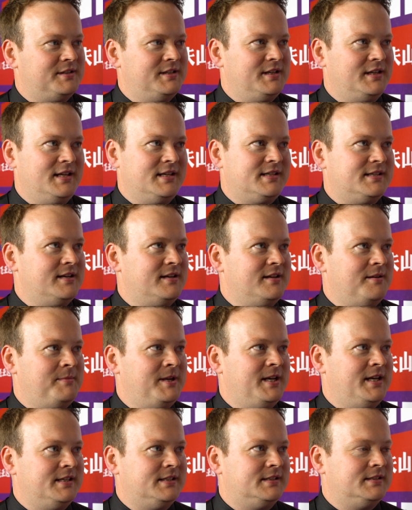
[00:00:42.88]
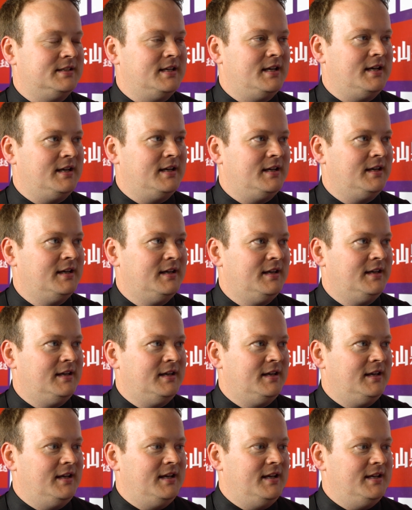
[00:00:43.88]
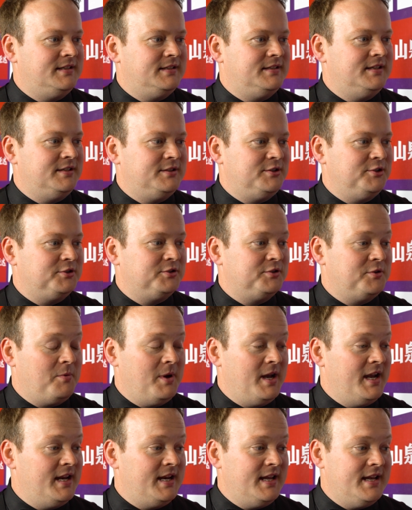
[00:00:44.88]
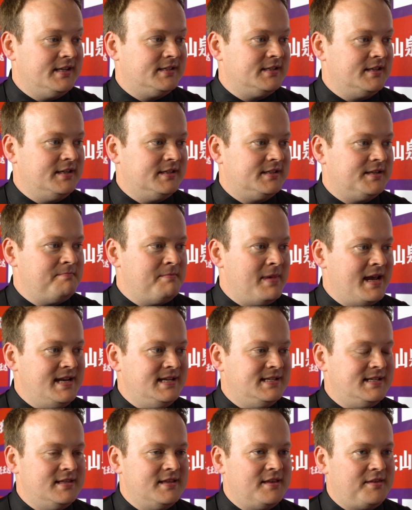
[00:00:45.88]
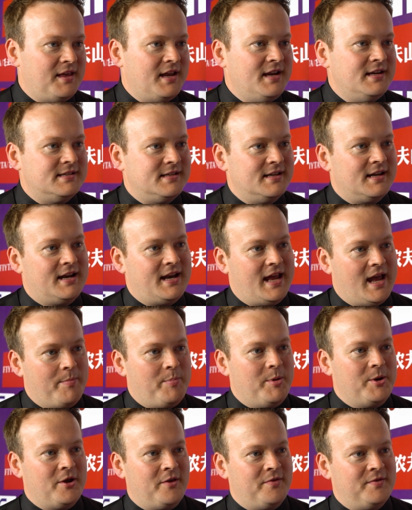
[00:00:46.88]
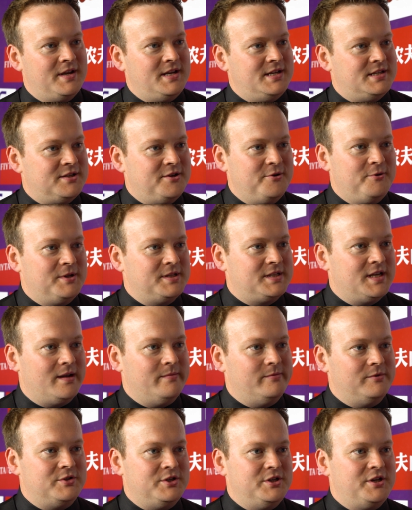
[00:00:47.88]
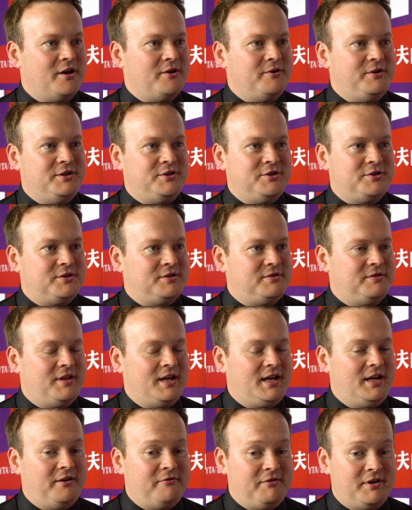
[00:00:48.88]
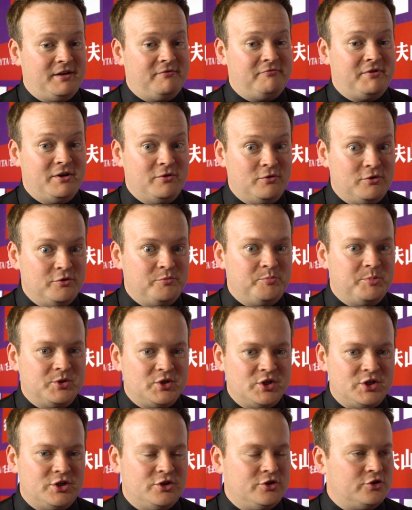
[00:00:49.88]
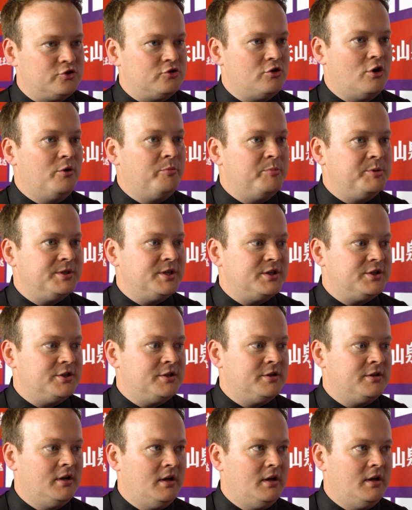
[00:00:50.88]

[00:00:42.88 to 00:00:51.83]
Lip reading: Listen, I mean, it's just the way it is, and it's amazing the things that can happen on these snooker tables. You know, you just think you're in a real good position, a strong position,